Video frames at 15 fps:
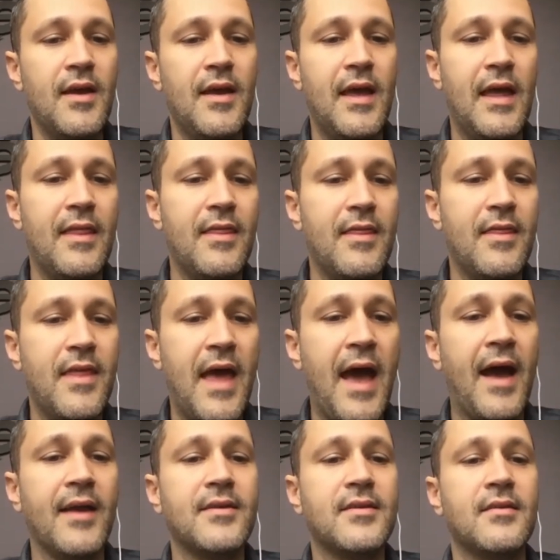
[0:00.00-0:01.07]
And
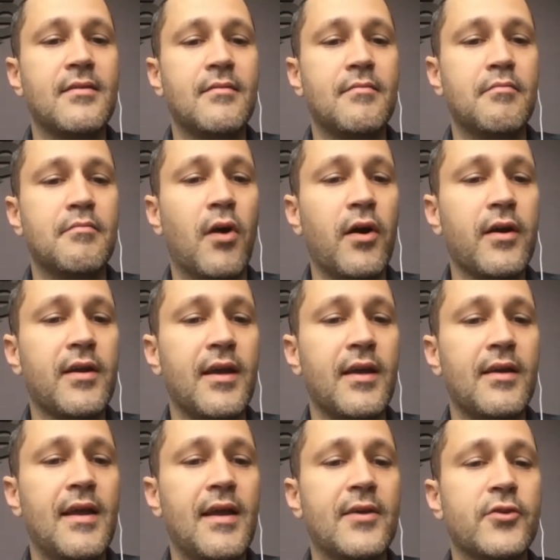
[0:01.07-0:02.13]
that
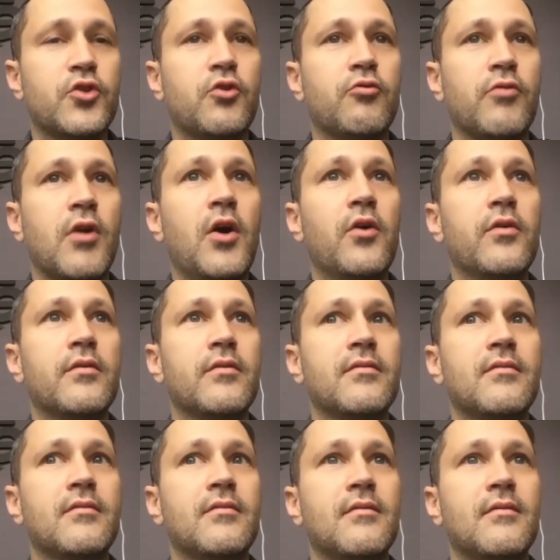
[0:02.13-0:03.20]
market has grown
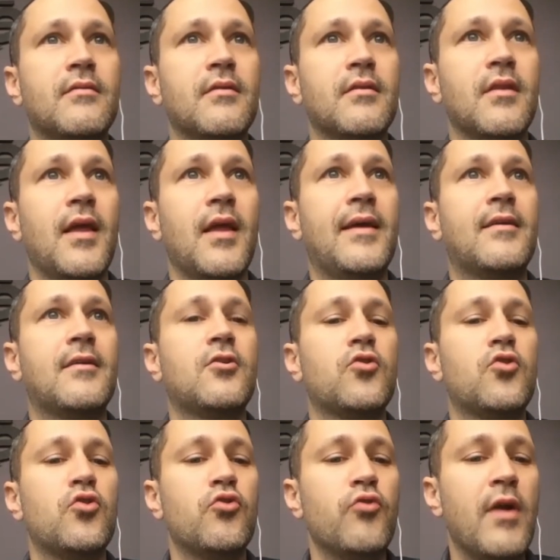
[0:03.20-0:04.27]
like
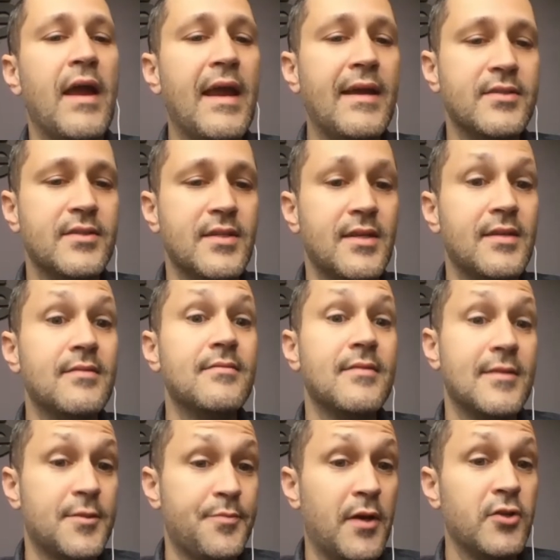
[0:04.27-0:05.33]
crazy,
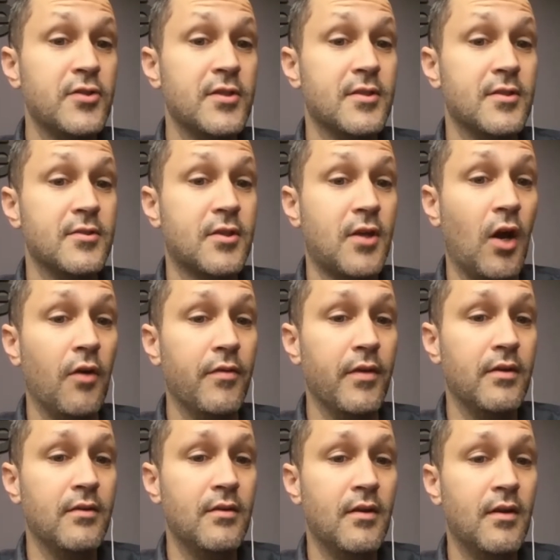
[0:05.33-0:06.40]
especially since COVID.
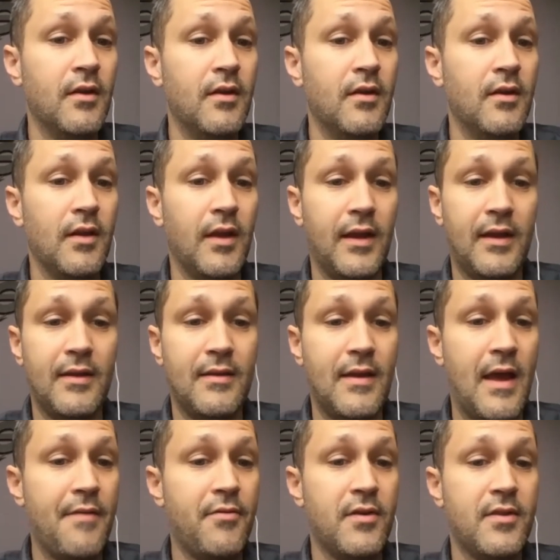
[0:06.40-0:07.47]
Like
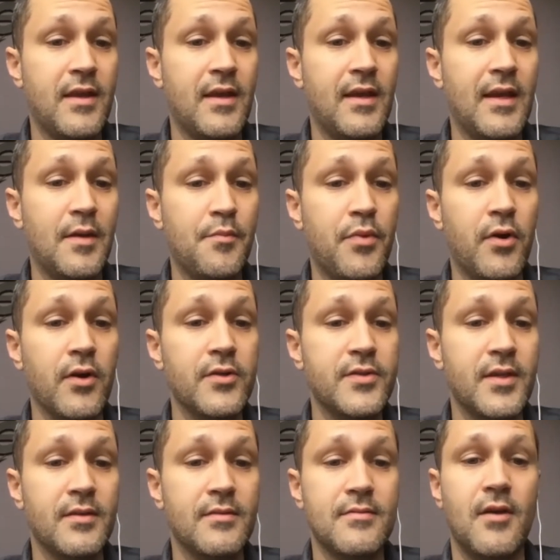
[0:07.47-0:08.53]
everything in
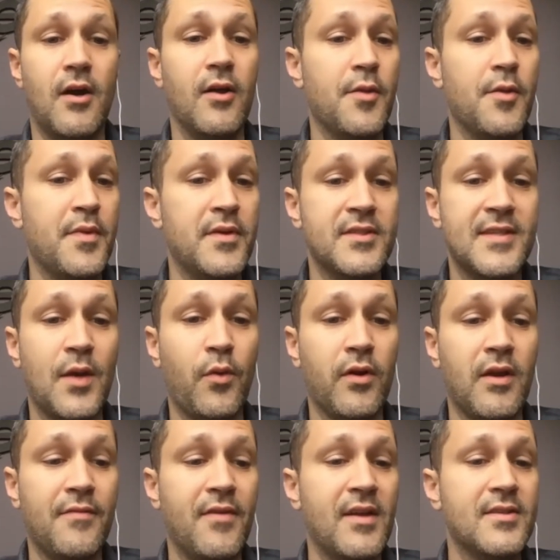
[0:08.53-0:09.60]
person, all the business
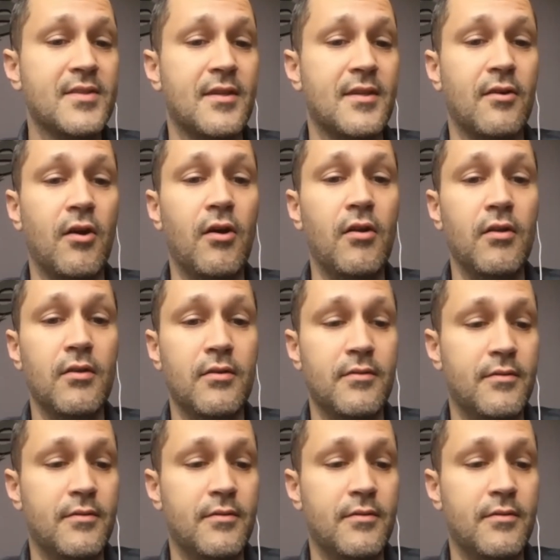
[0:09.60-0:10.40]
networking events, they're all